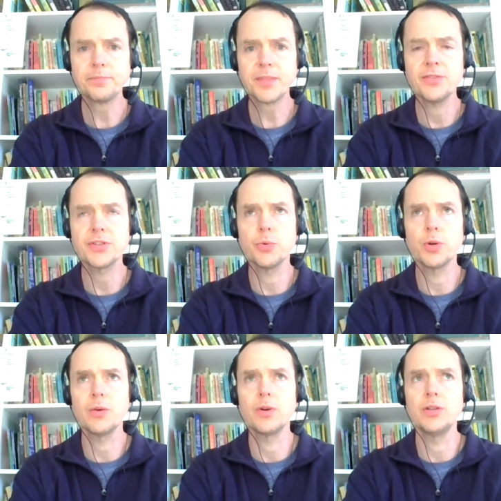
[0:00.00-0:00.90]
And so what
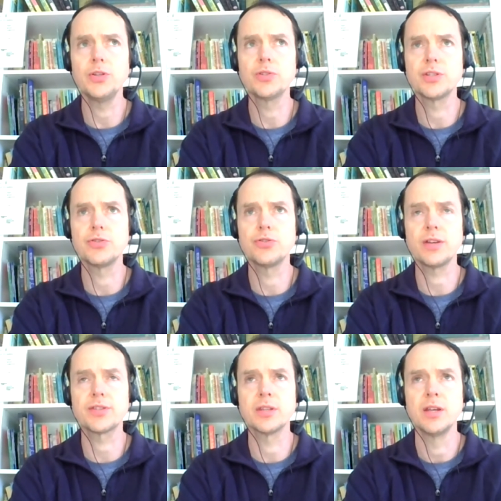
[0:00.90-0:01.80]
I want to do is
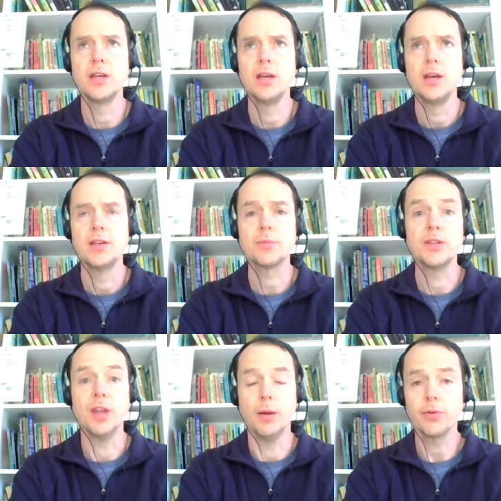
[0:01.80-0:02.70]
address some of
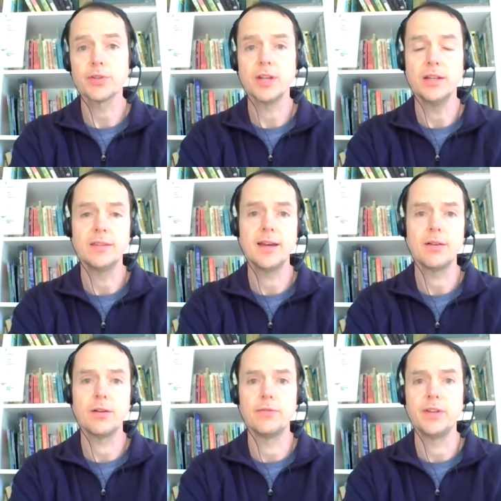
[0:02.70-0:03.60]
the numbers. And I did that
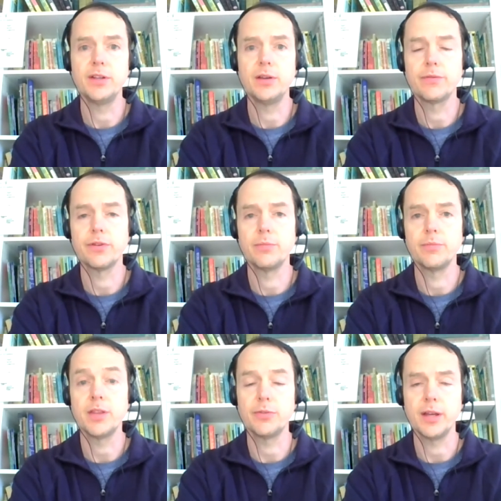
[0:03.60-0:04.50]
on the video from the
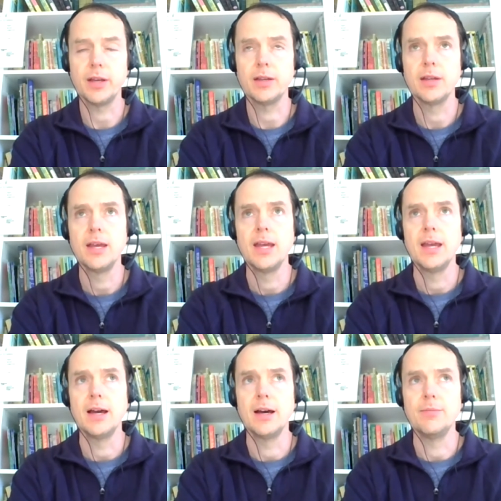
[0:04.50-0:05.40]
other day,
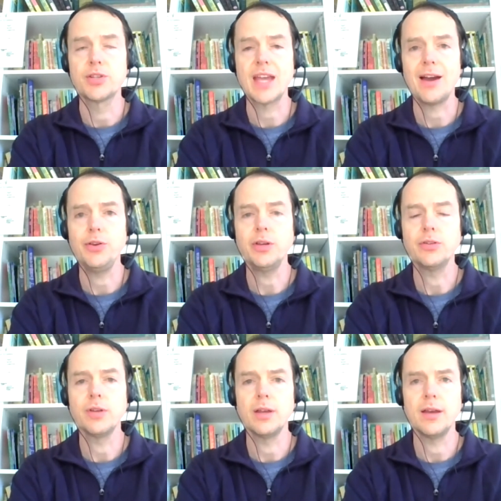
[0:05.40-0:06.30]
um, just how you
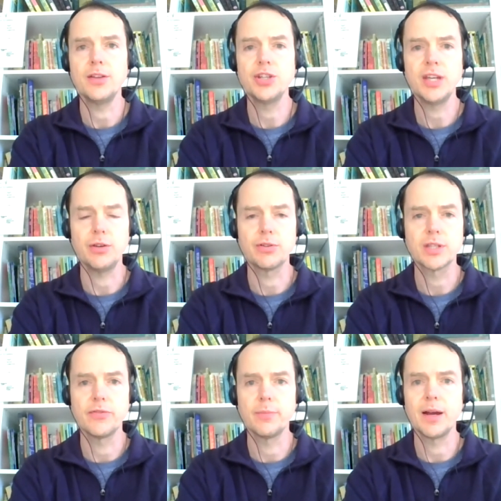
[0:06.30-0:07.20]
can educate
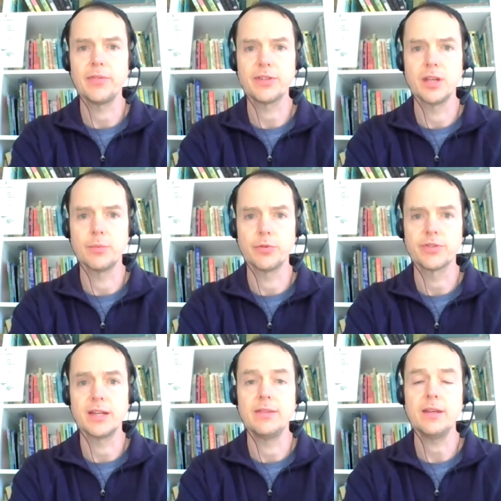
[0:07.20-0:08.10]
yourself about these
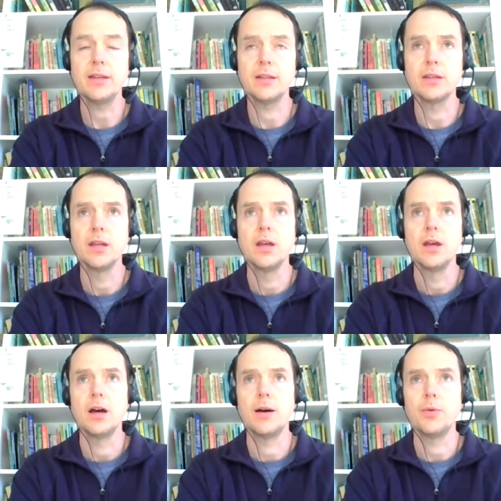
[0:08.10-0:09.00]
numbers. And then
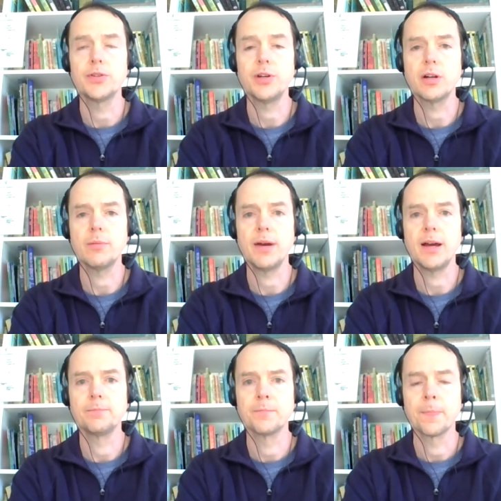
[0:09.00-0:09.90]
uh, I want to talk
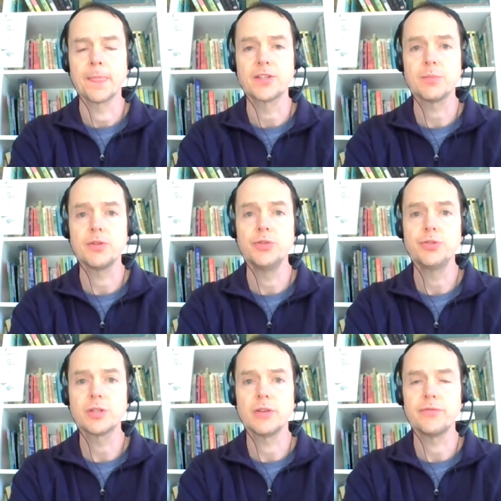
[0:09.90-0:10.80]
about some of the new
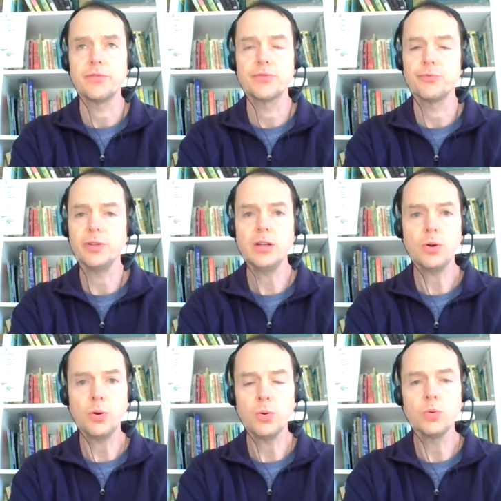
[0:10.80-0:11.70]
stuff. There's really
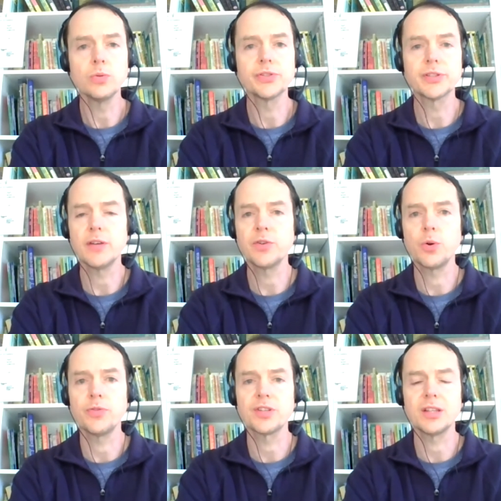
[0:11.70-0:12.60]
cool stuff
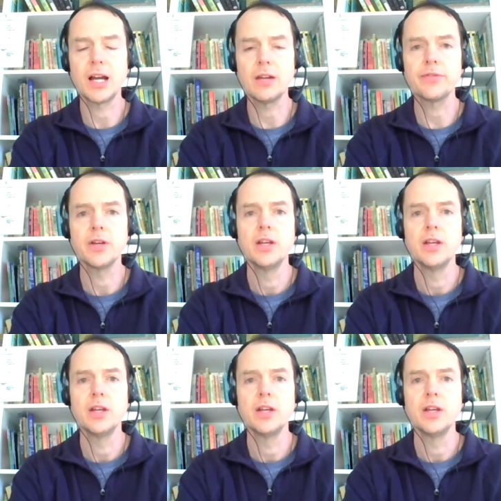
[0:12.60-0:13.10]
going. There's a lot of